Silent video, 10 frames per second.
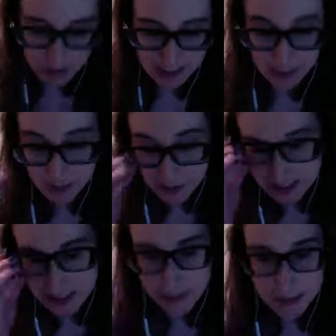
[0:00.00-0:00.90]
putting out
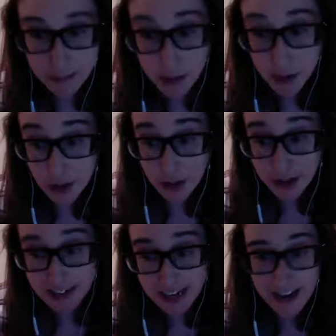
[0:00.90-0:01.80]
there, like, to be
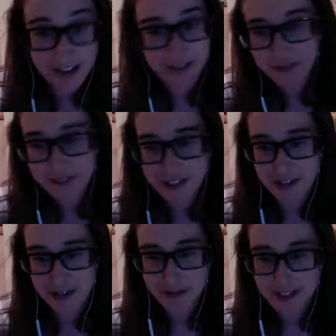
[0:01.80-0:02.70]
pure and to have, you
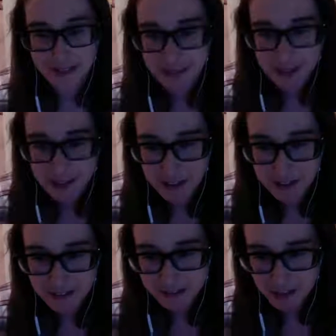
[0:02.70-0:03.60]
know, like,
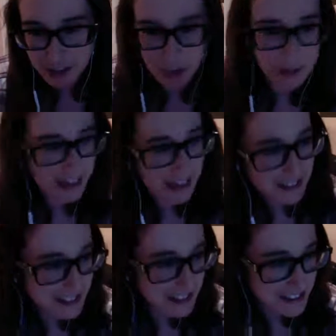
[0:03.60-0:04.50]
to go
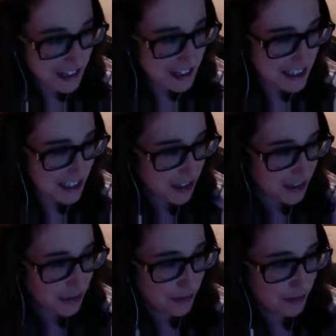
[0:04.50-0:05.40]
against this
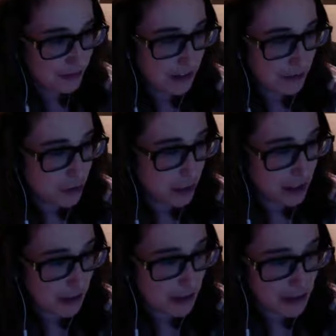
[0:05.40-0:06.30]
idea of
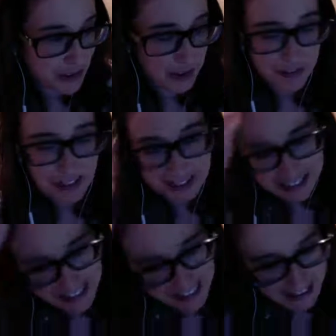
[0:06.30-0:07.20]
drug use and all of that.
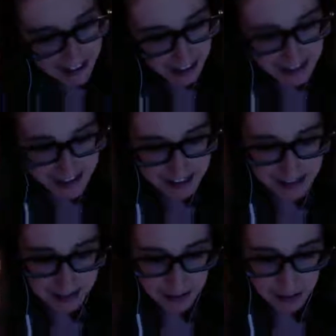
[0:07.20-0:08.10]
Like, did the
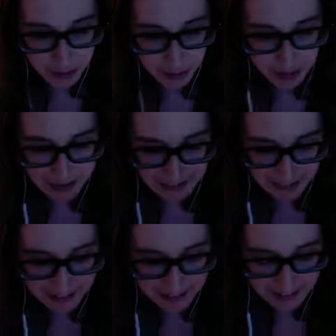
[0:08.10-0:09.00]
Nazis just
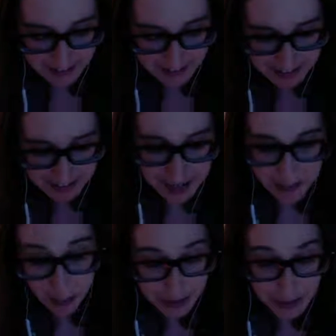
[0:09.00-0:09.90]
did they
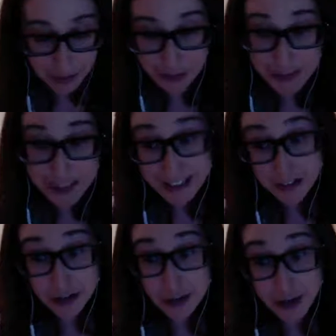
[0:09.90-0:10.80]
want to sort of be like the
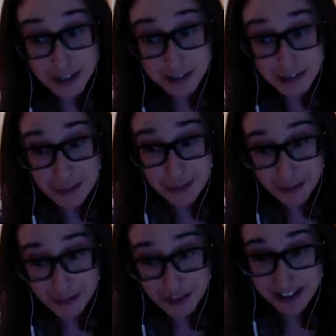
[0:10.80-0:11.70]
drug of the people,
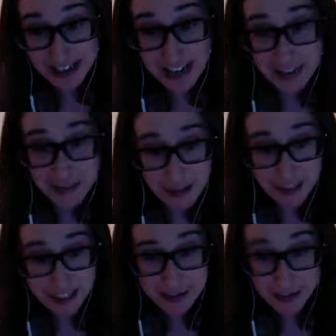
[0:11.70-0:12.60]
that, like,
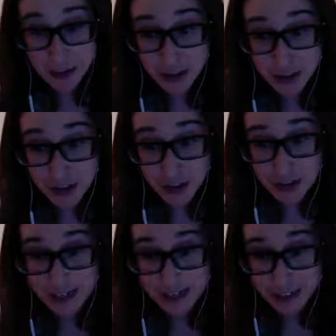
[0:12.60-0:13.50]
everybody was just so
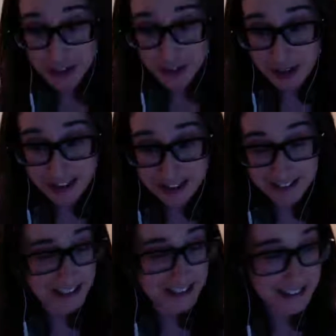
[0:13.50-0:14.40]
into that, like,